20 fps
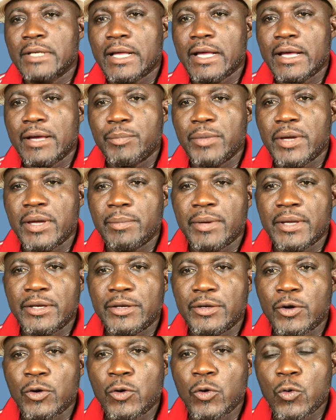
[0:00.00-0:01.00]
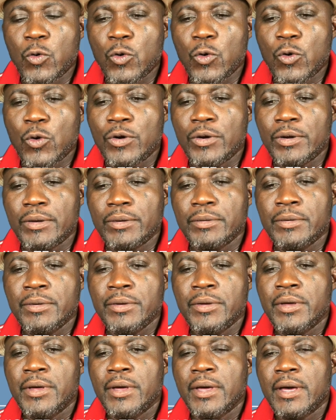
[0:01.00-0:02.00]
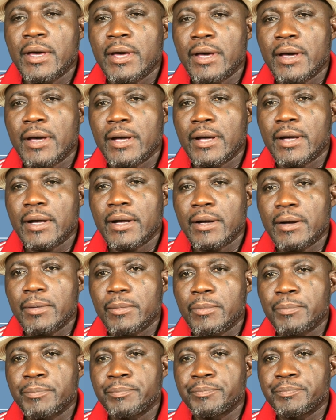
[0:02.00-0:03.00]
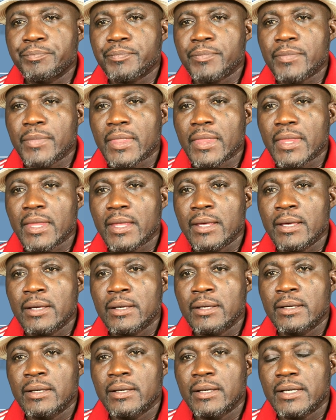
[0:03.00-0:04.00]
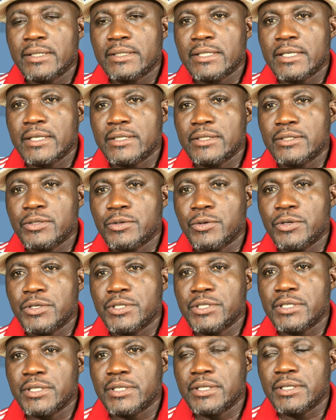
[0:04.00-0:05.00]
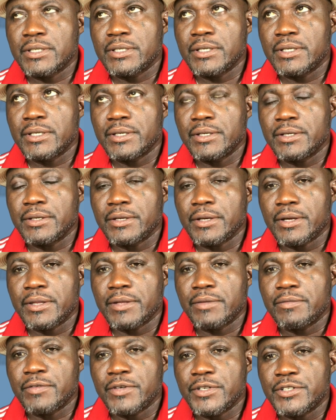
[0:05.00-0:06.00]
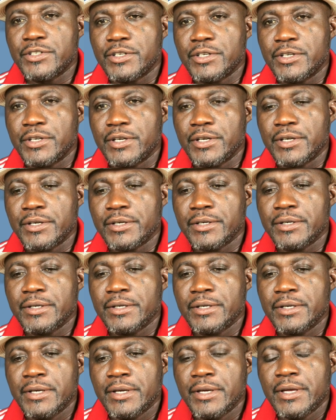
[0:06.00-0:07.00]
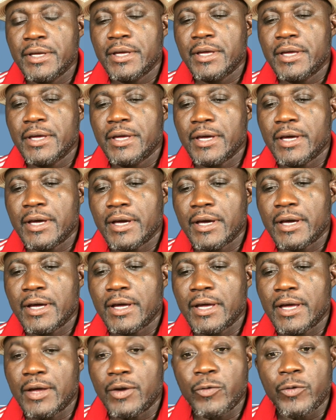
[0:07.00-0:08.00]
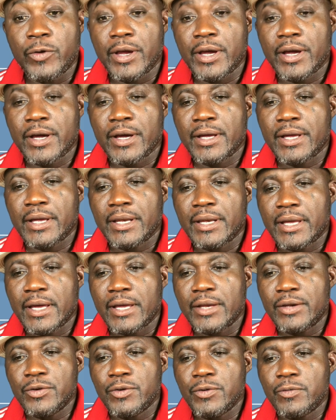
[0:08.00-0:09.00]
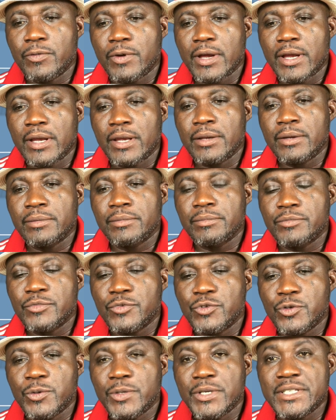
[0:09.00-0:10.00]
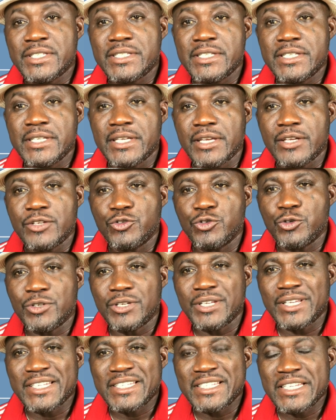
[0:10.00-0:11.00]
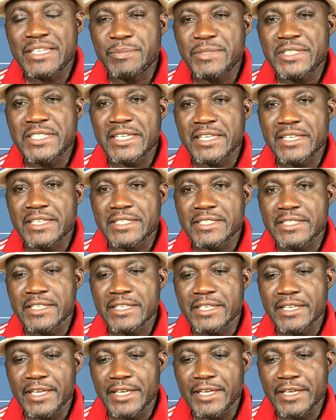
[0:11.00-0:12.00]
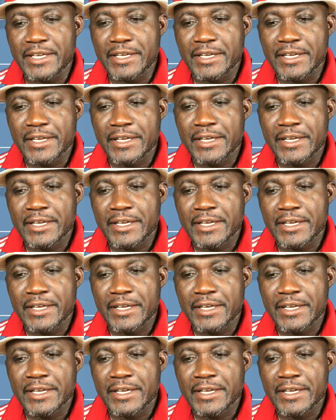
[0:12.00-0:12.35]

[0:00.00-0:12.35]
I'm Eben Donko, a tennis coach in the Northern Virginia area, and I do run USTA Junior Team Tennis League.